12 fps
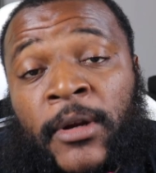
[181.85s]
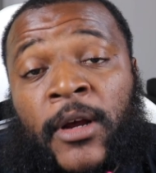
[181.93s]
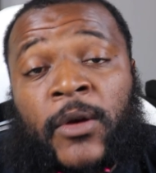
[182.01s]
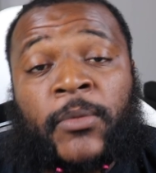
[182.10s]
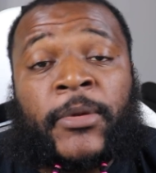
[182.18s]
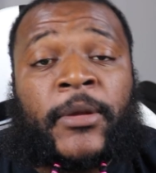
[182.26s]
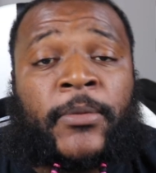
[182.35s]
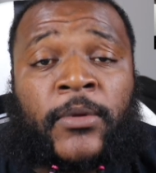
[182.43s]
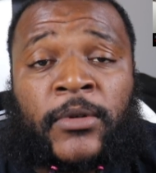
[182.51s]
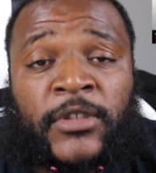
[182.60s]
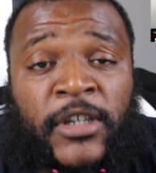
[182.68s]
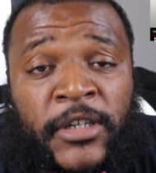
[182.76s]
cold, people
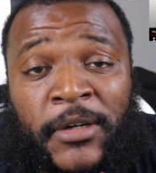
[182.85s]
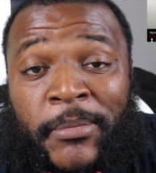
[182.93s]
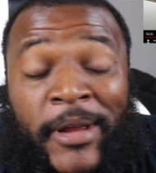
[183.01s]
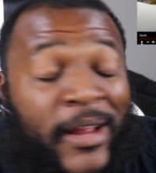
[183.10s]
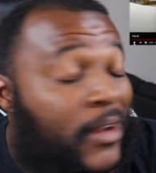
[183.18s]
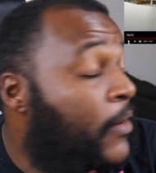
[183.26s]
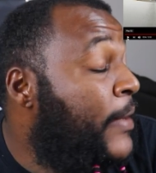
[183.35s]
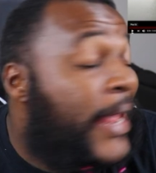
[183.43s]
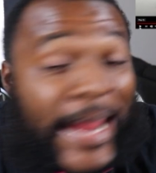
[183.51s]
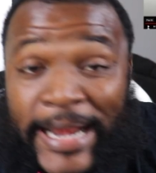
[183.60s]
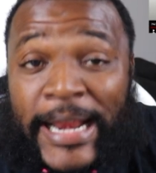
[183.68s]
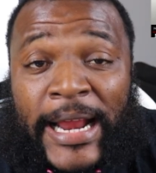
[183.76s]
will turn your back on
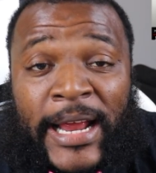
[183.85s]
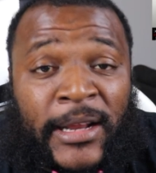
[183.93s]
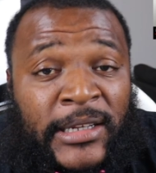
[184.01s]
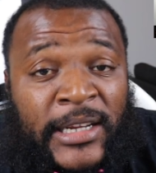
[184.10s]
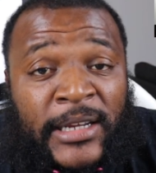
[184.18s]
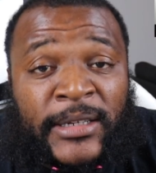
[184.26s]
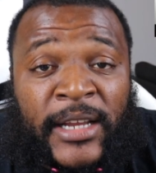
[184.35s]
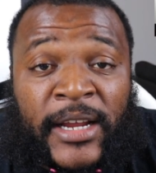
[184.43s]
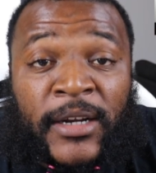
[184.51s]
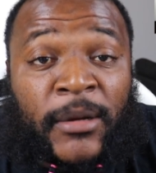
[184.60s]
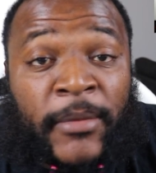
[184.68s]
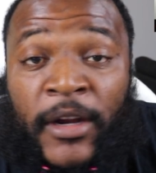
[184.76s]
any out there They
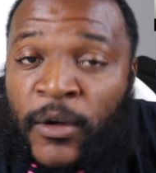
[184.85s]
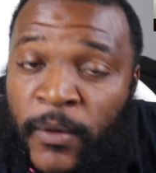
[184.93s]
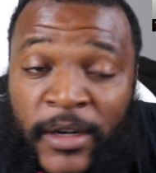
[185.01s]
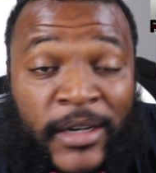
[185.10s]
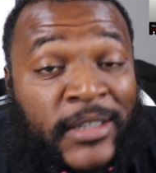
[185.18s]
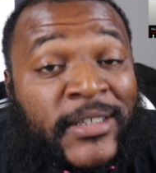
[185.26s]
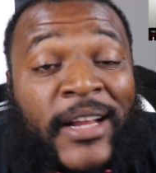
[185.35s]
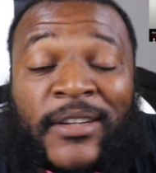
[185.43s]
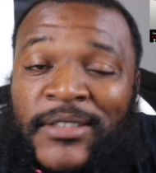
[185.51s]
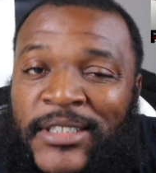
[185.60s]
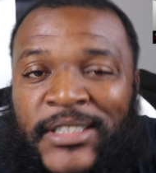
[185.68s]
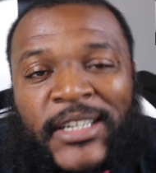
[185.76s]
It don't matter what it is. They
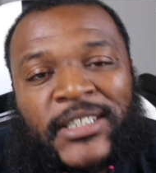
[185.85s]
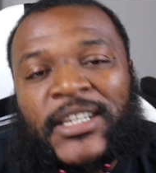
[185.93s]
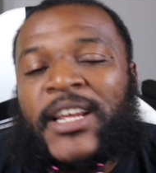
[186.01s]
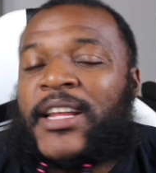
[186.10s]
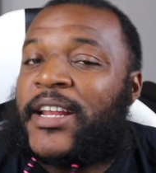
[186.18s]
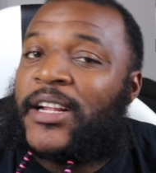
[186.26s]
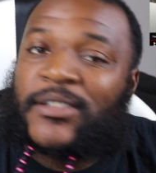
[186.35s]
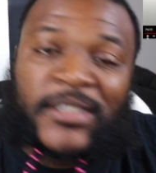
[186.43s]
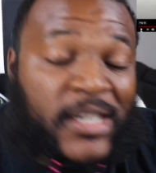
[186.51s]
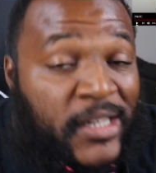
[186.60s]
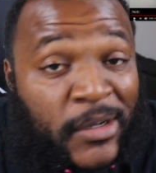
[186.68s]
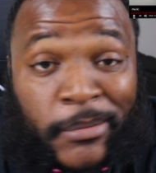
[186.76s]
gonna snitch. They gonna
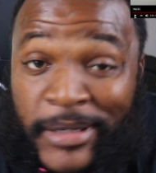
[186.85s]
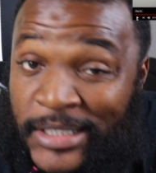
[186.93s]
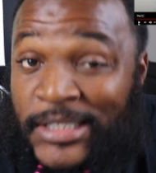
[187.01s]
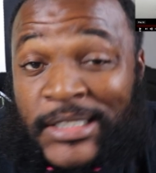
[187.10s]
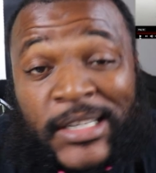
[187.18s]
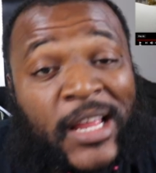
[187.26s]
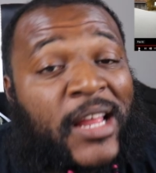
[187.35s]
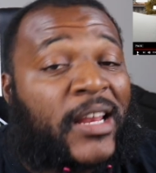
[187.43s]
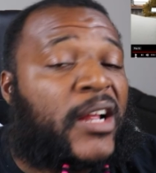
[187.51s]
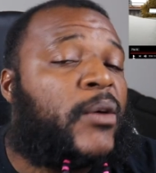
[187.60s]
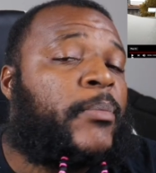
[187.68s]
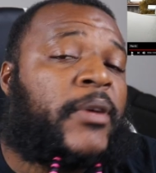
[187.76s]
tell your business.
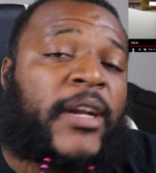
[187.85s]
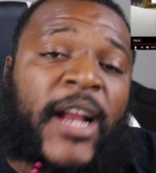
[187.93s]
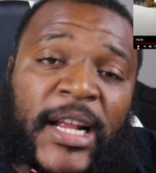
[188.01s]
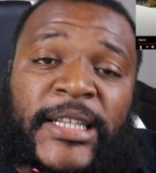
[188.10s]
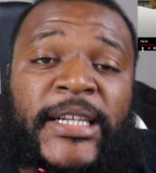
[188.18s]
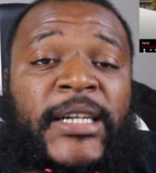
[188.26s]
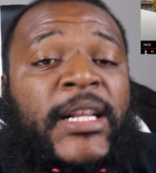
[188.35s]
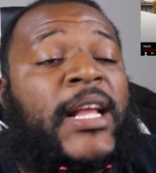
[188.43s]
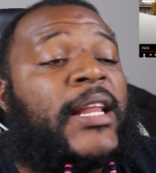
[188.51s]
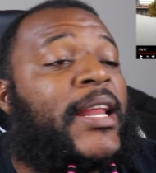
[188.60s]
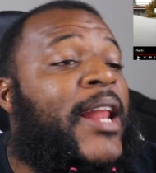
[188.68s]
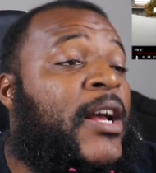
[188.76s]
They gonna put it out there.
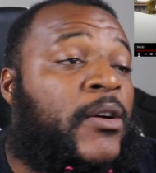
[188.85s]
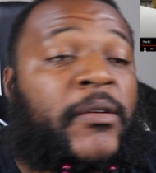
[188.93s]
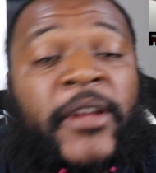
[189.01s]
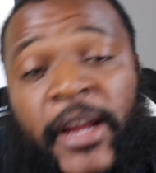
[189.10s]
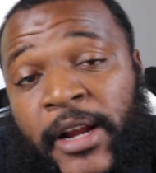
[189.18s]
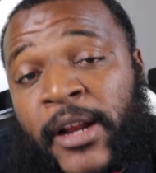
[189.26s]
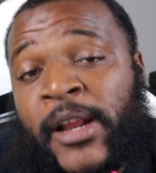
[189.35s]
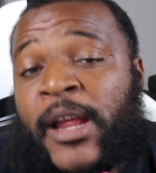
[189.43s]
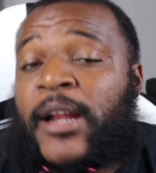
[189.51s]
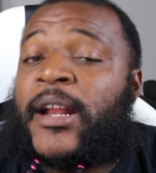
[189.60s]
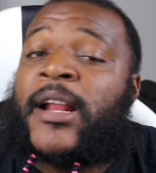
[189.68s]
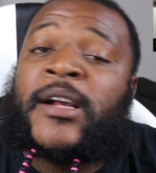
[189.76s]
they not gonna care.
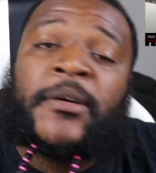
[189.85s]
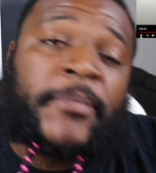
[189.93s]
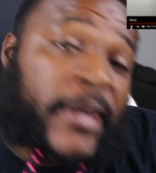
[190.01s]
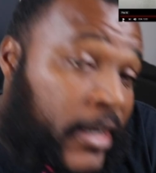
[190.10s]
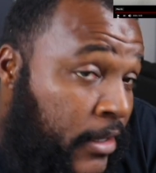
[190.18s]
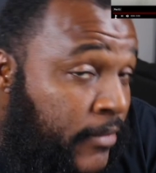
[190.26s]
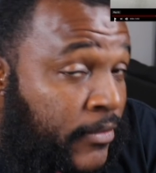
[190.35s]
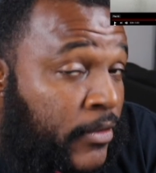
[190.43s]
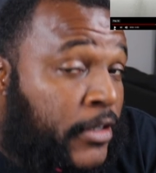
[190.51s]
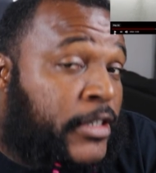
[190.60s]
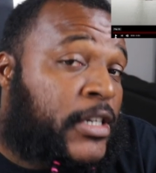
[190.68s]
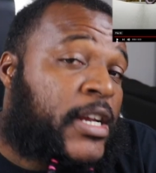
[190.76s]
they not gonna be there
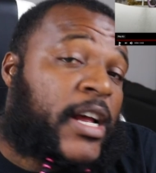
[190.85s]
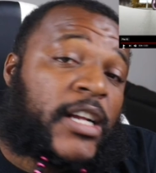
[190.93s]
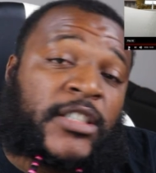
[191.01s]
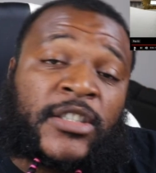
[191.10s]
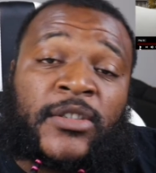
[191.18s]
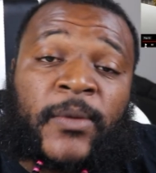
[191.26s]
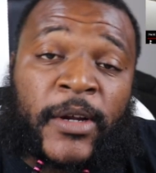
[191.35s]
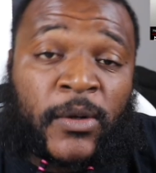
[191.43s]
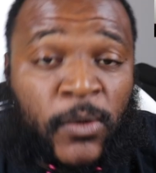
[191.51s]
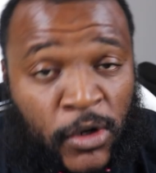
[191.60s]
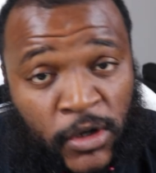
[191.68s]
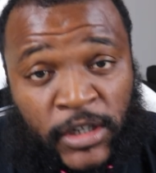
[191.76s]
for you. That's just the way the
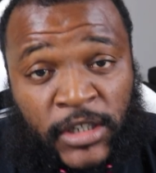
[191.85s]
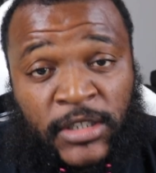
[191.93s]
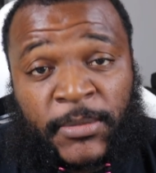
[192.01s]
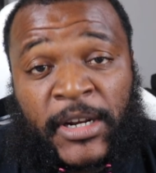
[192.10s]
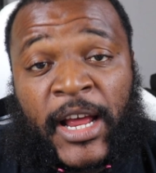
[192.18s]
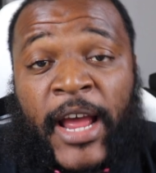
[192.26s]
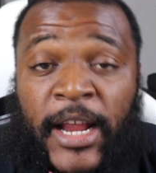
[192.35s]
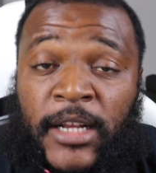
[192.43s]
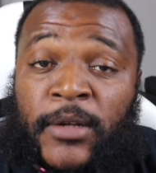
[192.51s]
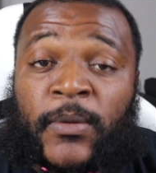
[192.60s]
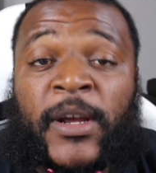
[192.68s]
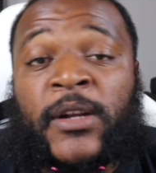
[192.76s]
world is, man. I hate
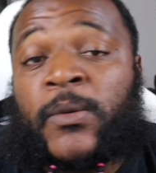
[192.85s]
the way the